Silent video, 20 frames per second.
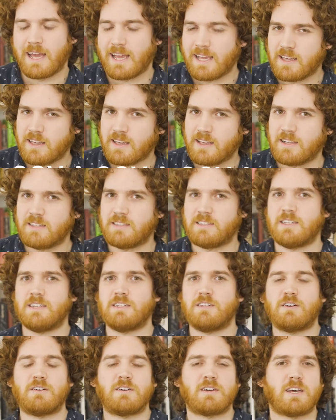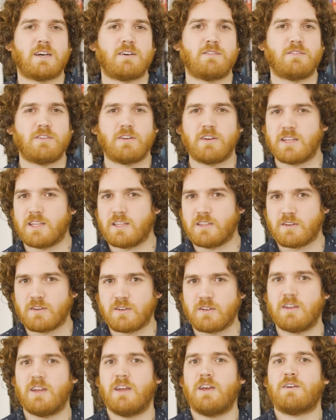
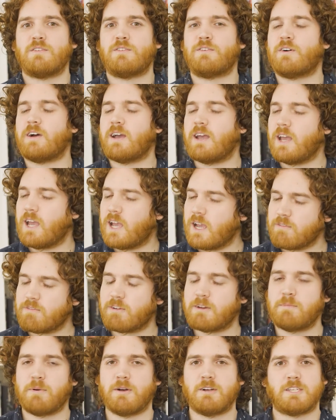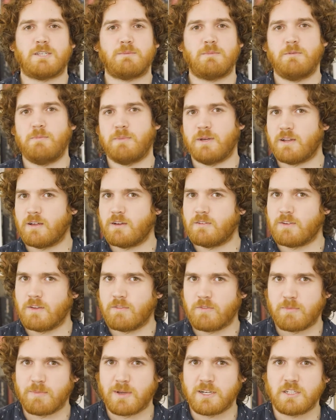aec.gov.au for every possible bit of
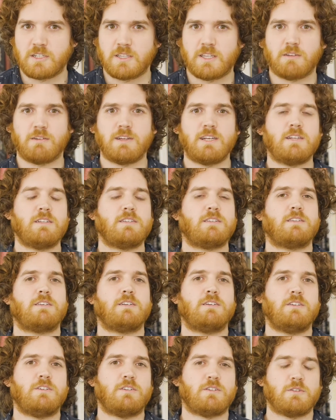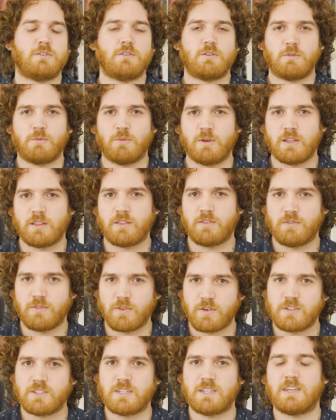information there is to do with
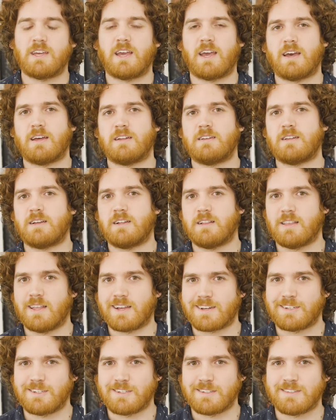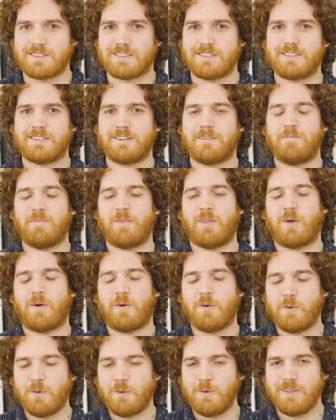voting and elections,
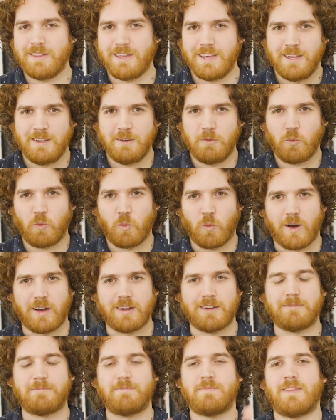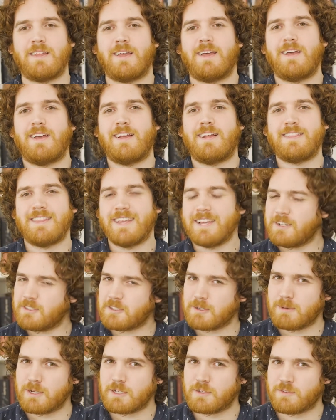all in one. Thank you
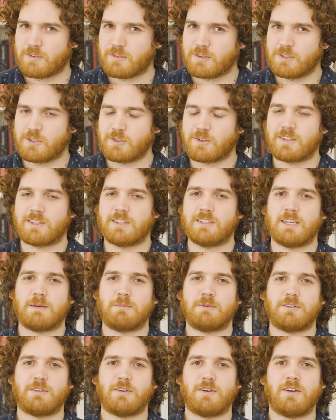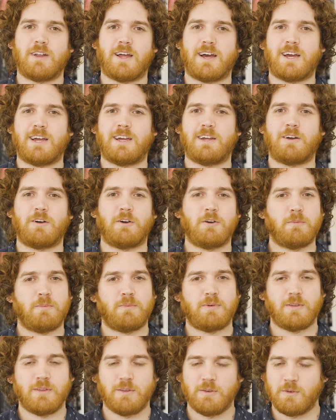so much for enjoying this episode. I hope
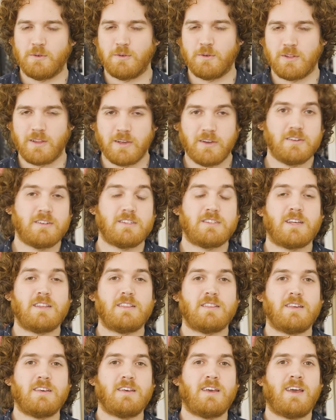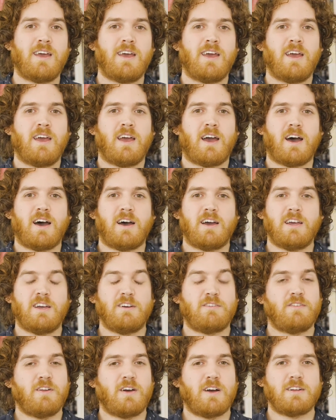you learned something.
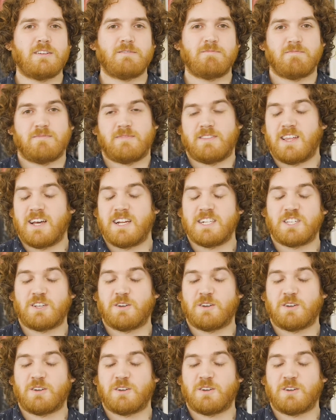If not, that's